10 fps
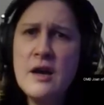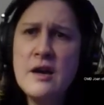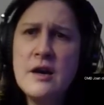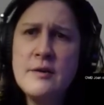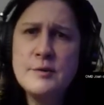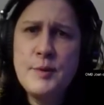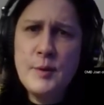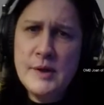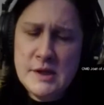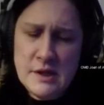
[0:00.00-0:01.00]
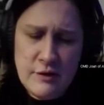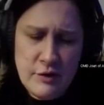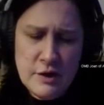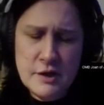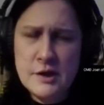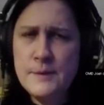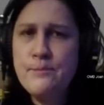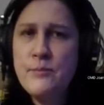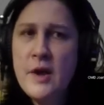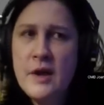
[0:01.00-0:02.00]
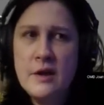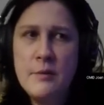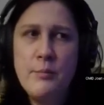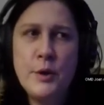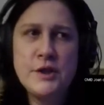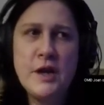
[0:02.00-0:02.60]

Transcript: Uh, it's been a while since I've heard it, but